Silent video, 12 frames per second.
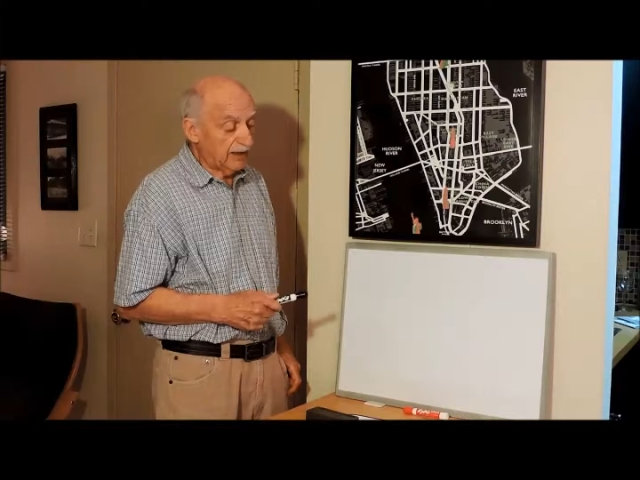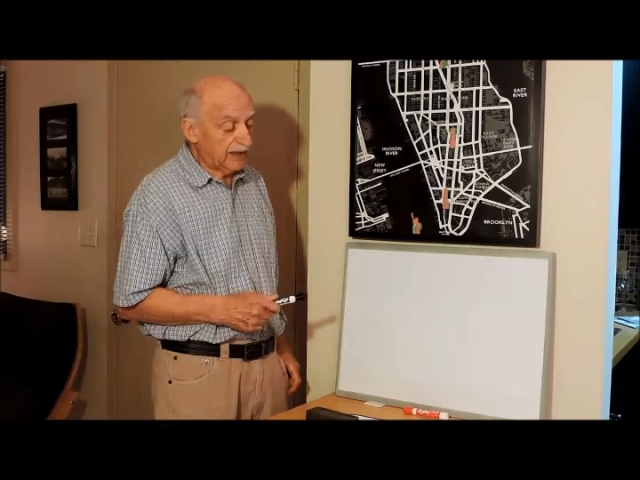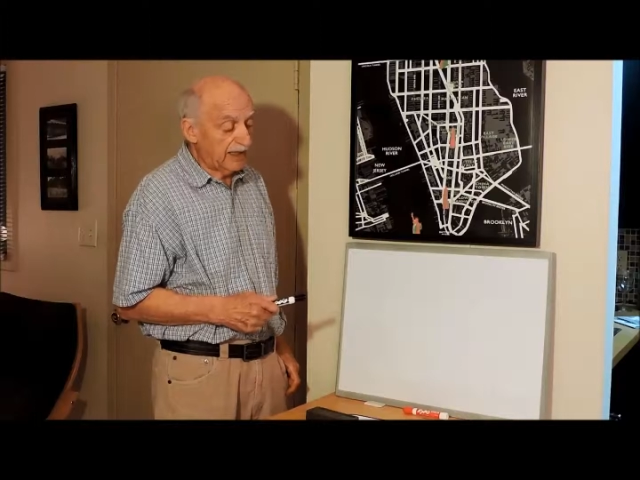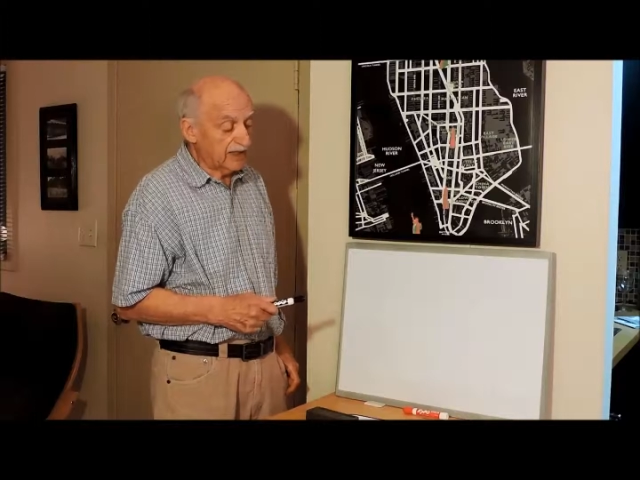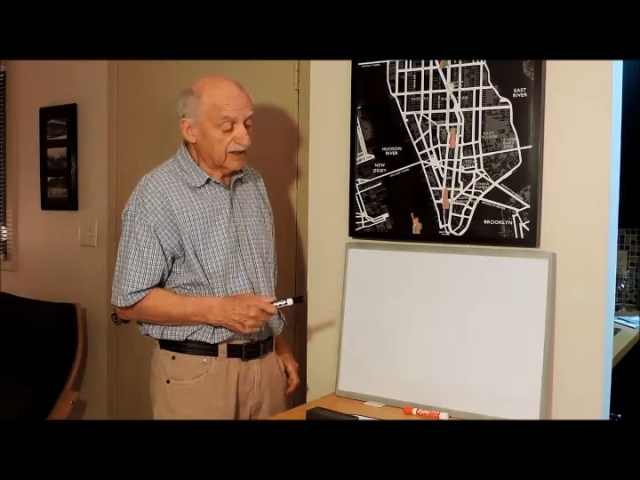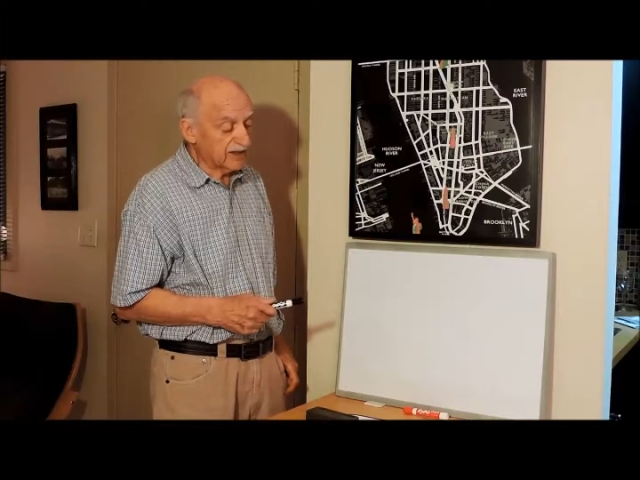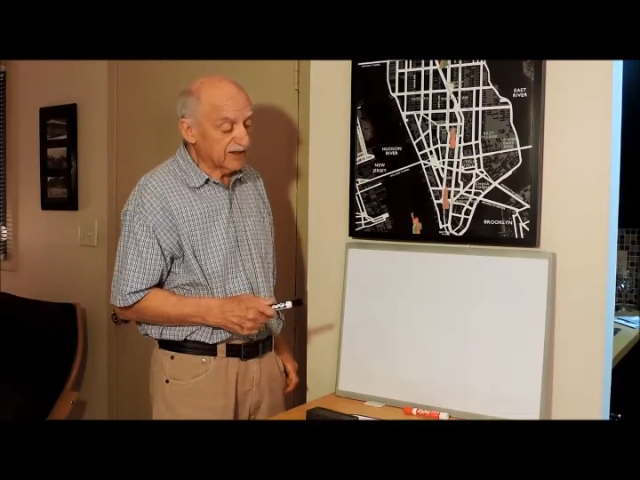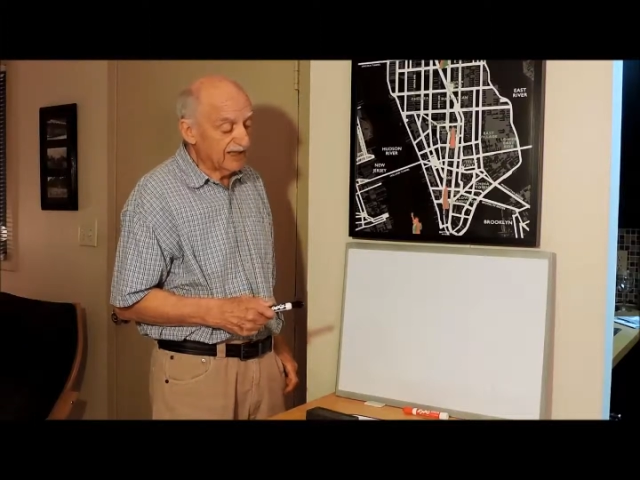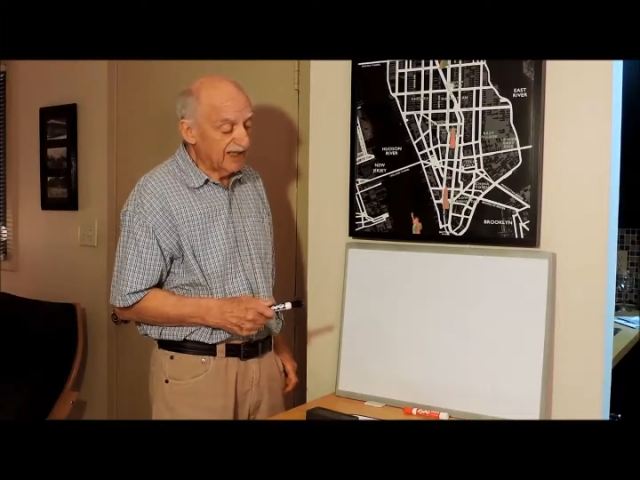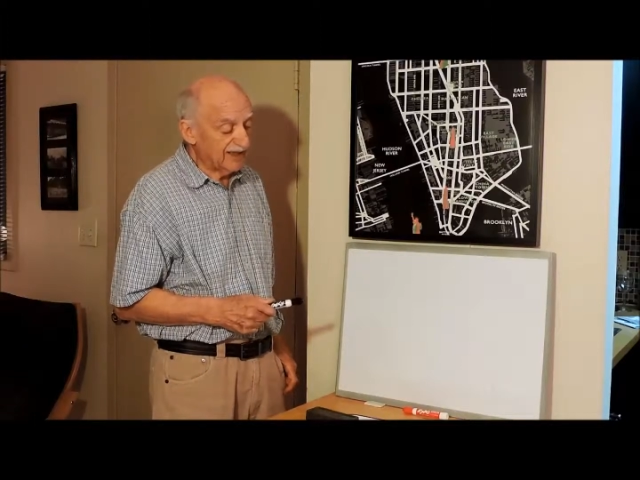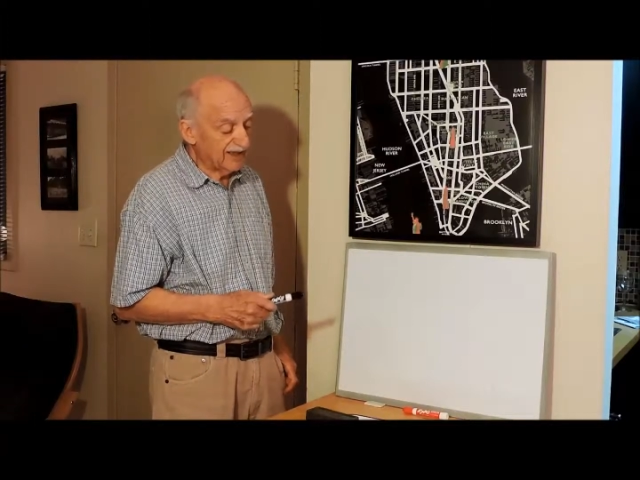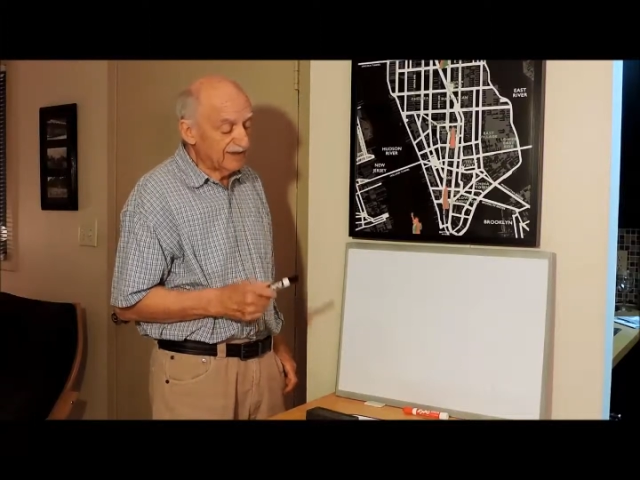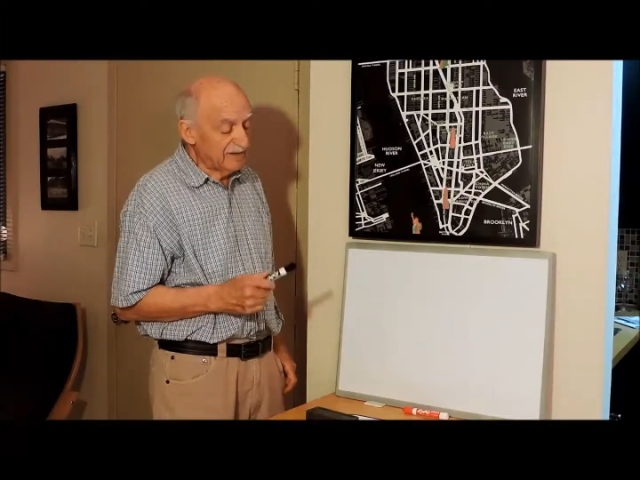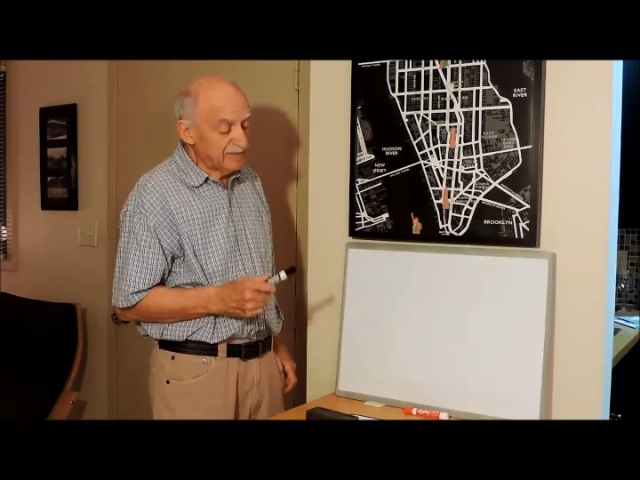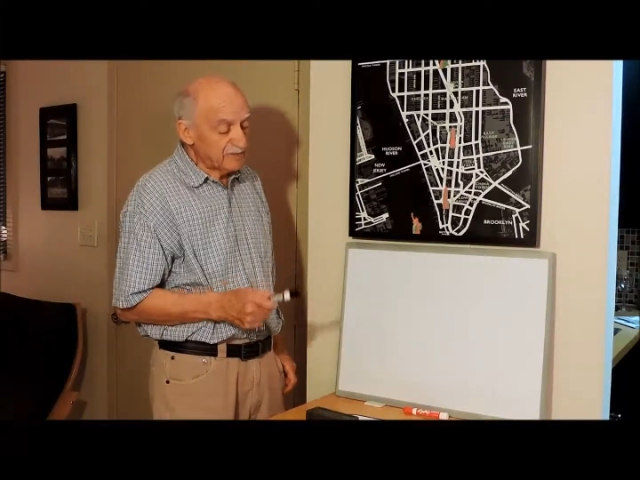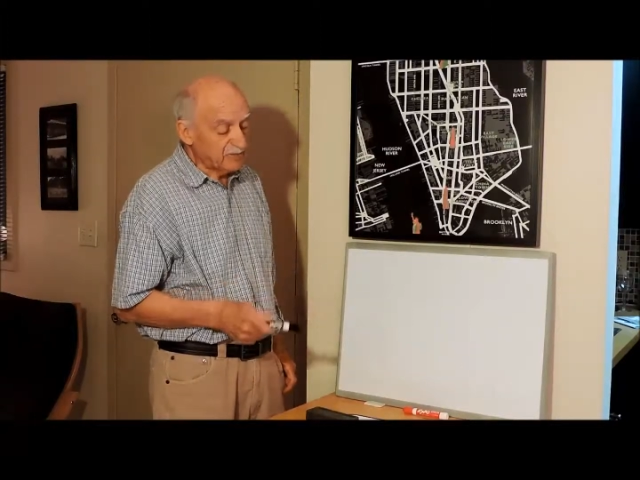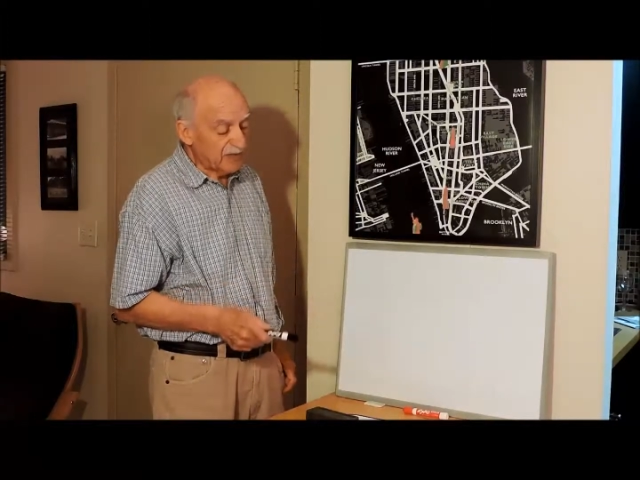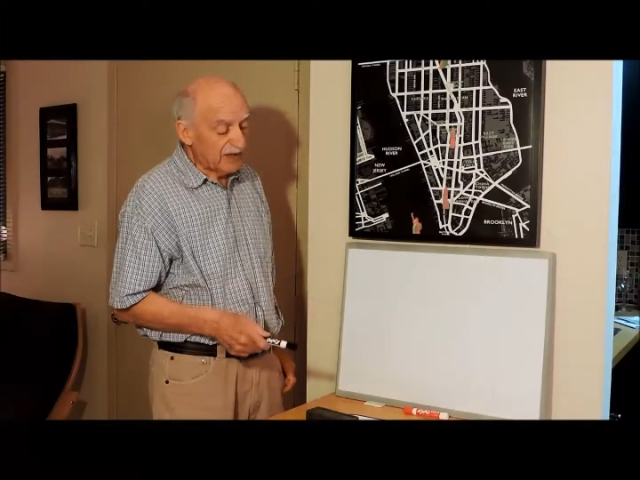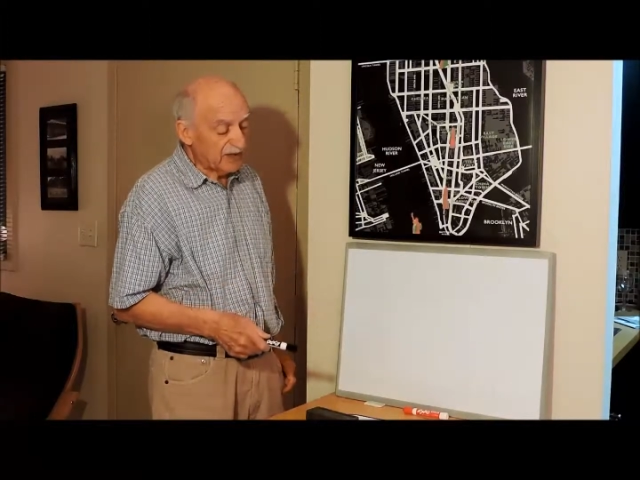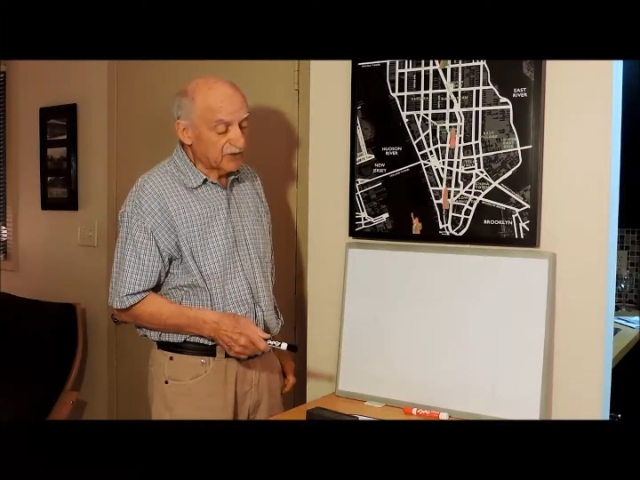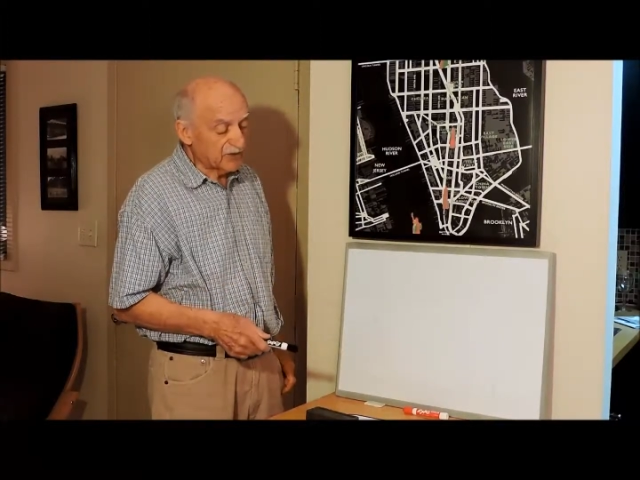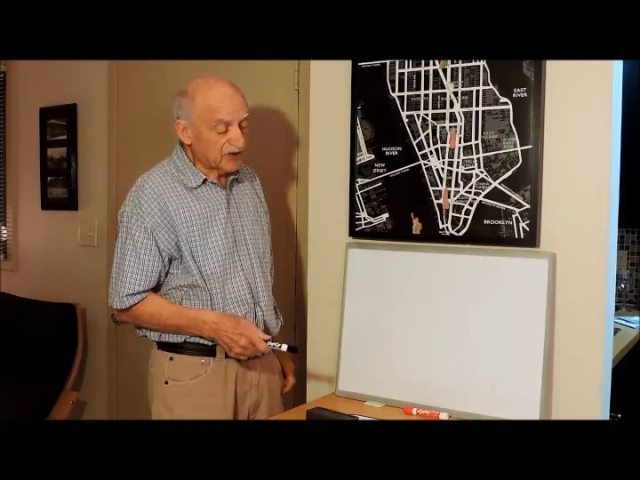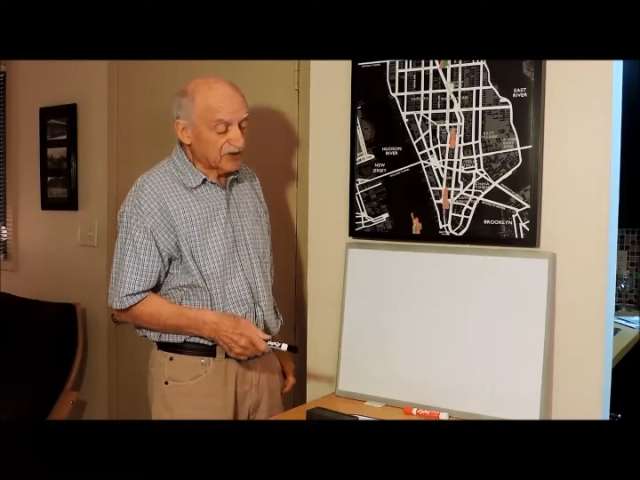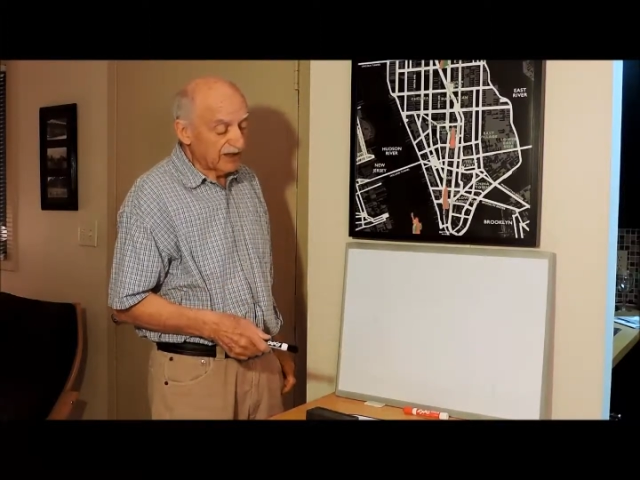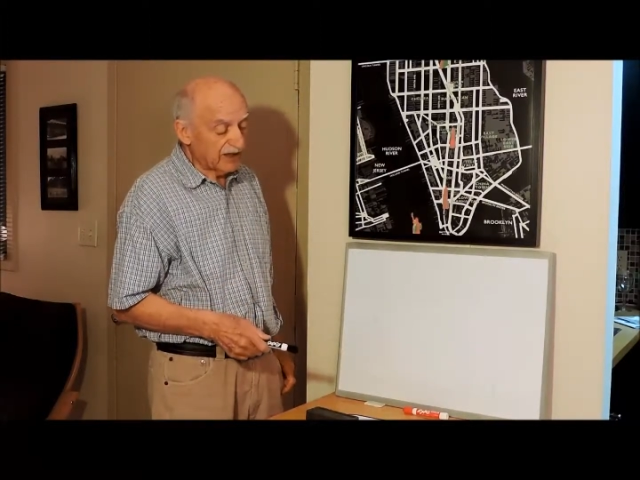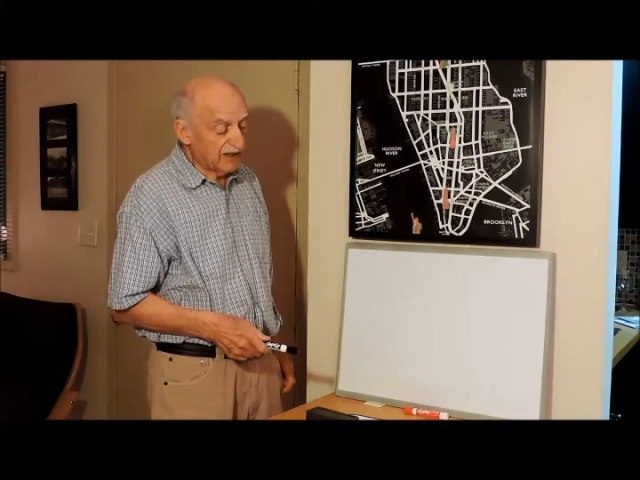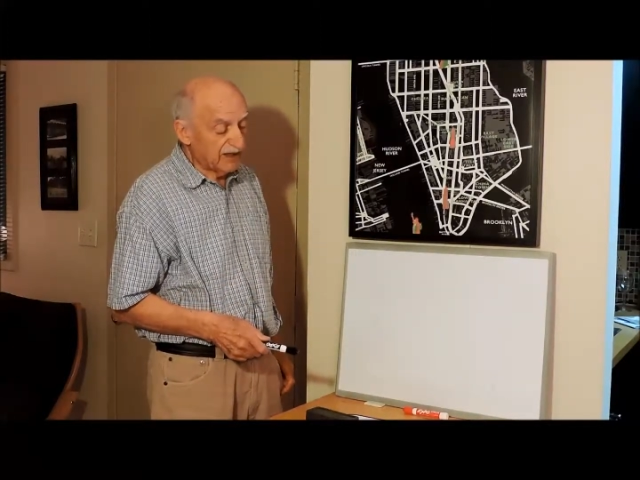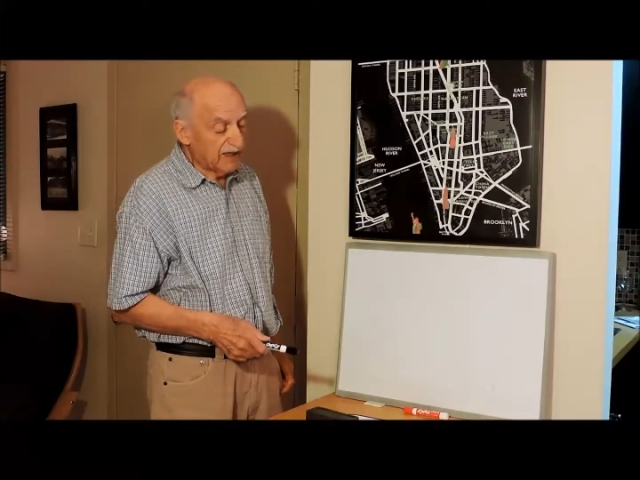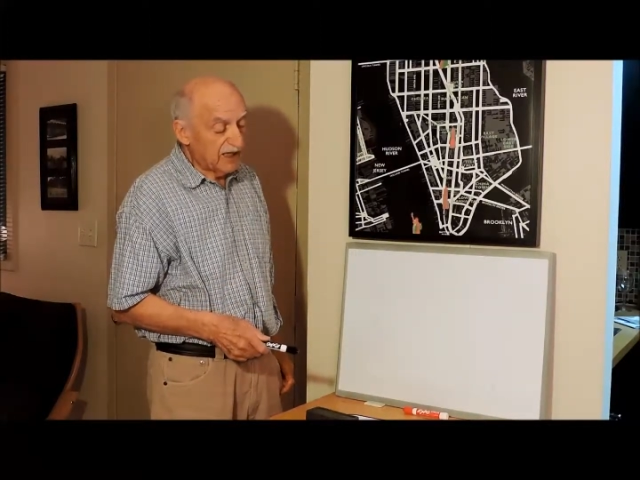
and that's kind of interesting.